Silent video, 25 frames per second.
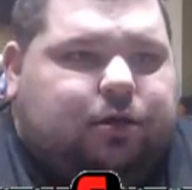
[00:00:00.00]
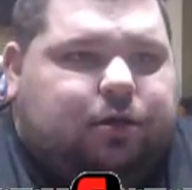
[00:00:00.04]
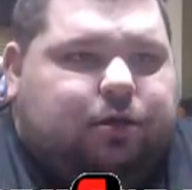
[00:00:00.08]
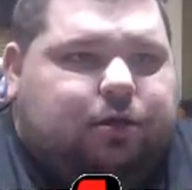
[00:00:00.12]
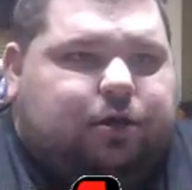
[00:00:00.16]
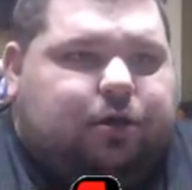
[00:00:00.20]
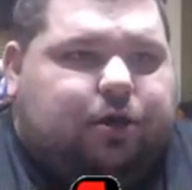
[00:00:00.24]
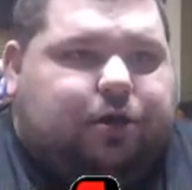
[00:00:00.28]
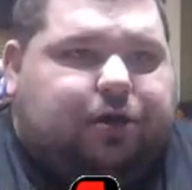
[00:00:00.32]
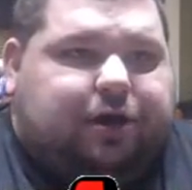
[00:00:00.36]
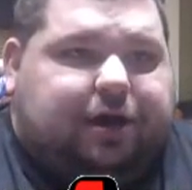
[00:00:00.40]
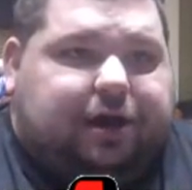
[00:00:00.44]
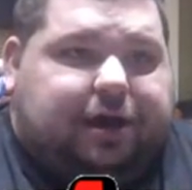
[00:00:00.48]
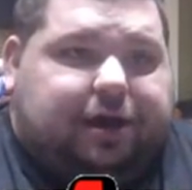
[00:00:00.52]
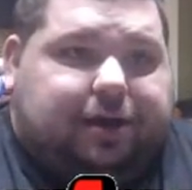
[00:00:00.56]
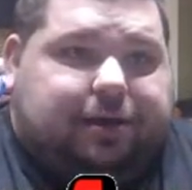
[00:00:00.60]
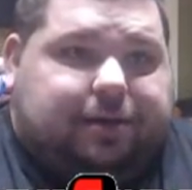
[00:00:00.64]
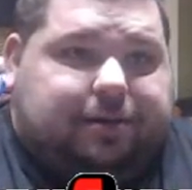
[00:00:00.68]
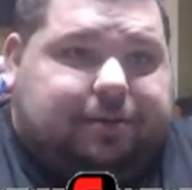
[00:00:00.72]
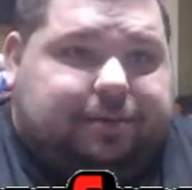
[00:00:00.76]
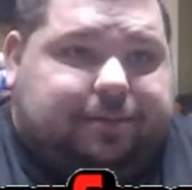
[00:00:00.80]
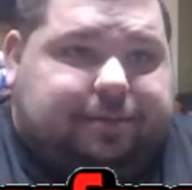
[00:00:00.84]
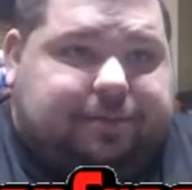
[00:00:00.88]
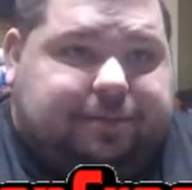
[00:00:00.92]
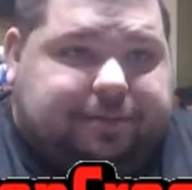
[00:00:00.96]
Okay.
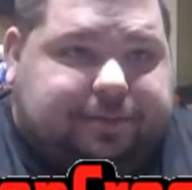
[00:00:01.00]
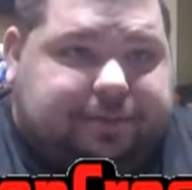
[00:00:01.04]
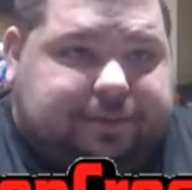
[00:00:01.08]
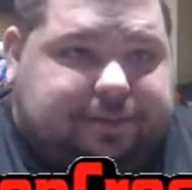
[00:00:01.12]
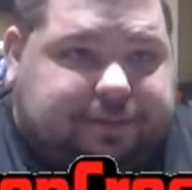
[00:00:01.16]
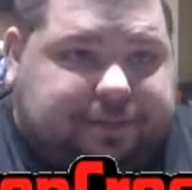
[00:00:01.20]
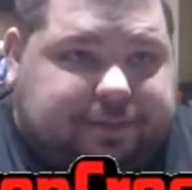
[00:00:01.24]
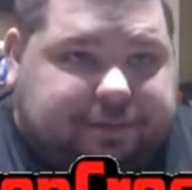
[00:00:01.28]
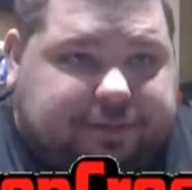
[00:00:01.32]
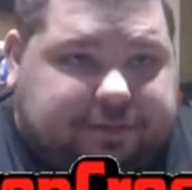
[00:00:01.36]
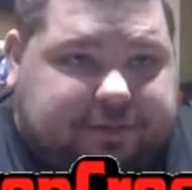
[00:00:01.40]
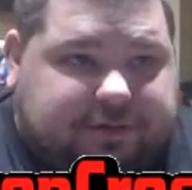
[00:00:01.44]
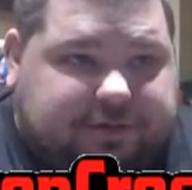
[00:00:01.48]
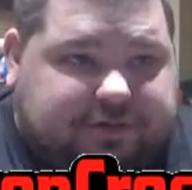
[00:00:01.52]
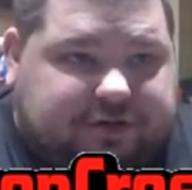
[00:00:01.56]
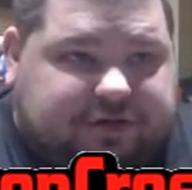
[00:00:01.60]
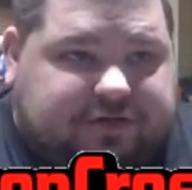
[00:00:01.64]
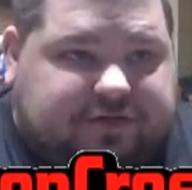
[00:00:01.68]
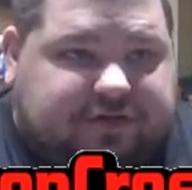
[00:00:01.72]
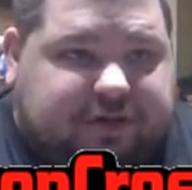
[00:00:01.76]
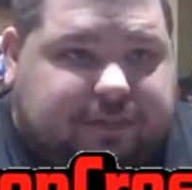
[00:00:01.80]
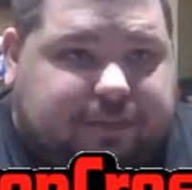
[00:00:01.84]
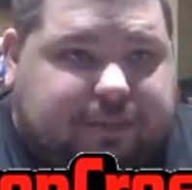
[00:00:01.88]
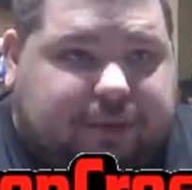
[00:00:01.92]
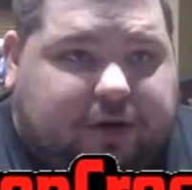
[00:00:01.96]
Ready
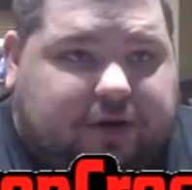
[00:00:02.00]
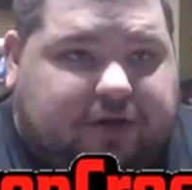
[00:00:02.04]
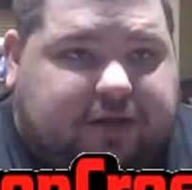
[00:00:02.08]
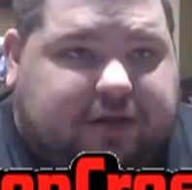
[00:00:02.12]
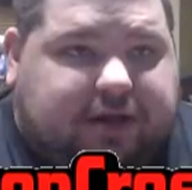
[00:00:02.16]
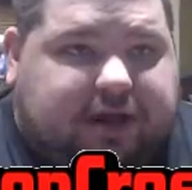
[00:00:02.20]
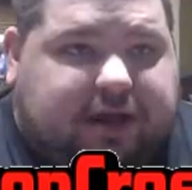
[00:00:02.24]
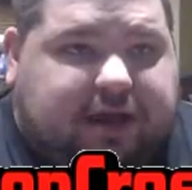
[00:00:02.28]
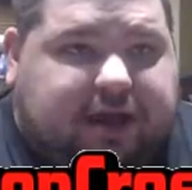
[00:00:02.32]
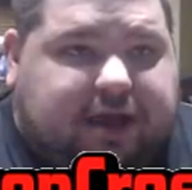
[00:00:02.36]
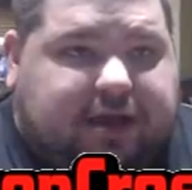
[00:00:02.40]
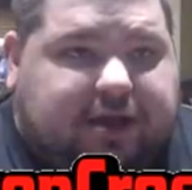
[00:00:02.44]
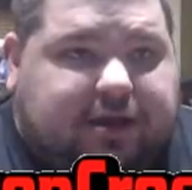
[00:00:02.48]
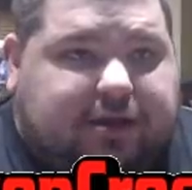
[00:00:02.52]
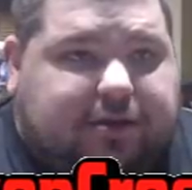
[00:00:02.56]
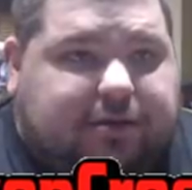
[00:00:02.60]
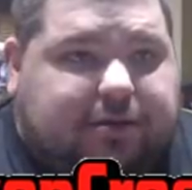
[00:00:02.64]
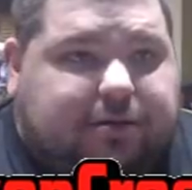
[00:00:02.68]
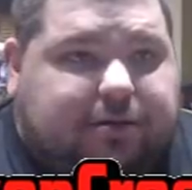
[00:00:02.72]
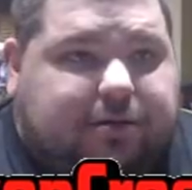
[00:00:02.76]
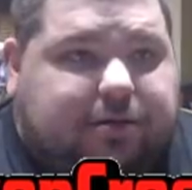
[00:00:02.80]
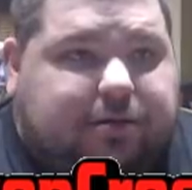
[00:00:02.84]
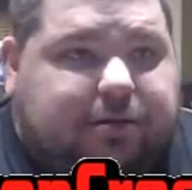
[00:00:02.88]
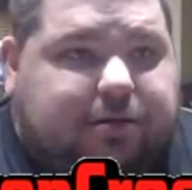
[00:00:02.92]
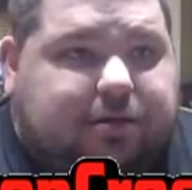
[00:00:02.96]
for the part that I hate?
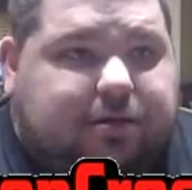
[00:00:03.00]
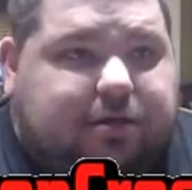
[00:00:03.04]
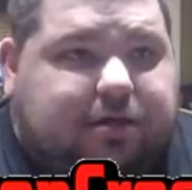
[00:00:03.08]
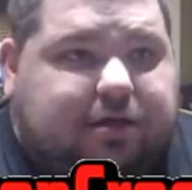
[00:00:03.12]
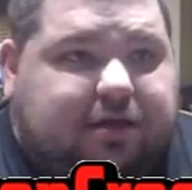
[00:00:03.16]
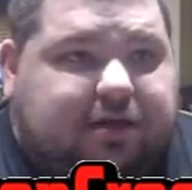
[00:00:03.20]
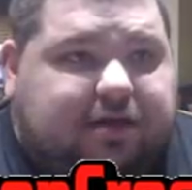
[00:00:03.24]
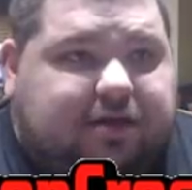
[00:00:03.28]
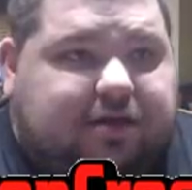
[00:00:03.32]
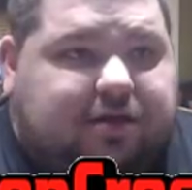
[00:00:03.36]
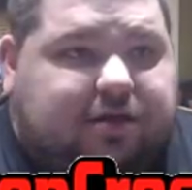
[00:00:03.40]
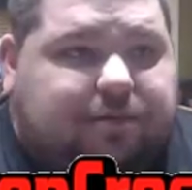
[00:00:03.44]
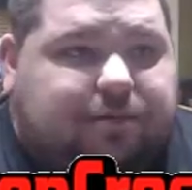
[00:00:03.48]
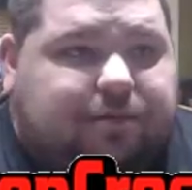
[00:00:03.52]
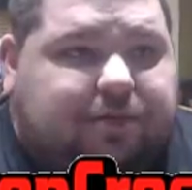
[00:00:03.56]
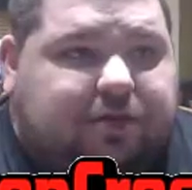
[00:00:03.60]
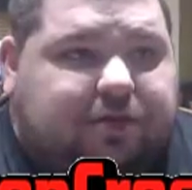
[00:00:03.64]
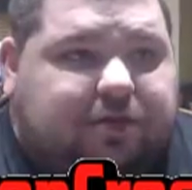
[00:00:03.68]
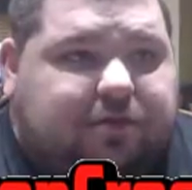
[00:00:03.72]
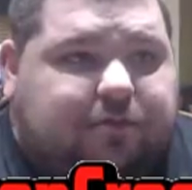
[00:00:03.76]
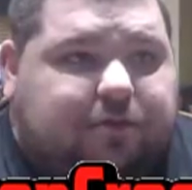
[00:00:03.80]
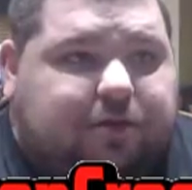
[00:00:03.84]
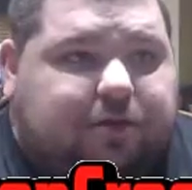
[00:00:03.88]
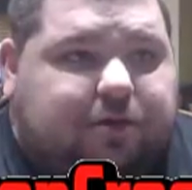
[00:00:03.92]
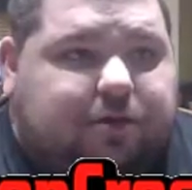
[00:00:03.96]
Is up
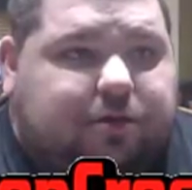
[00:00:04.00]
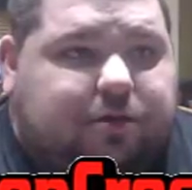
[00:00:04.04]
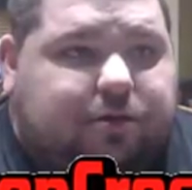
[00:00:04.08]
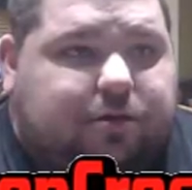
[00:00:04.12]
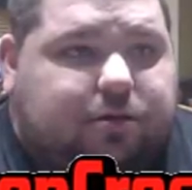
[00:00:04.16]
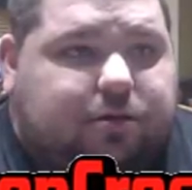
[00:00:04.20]
this way.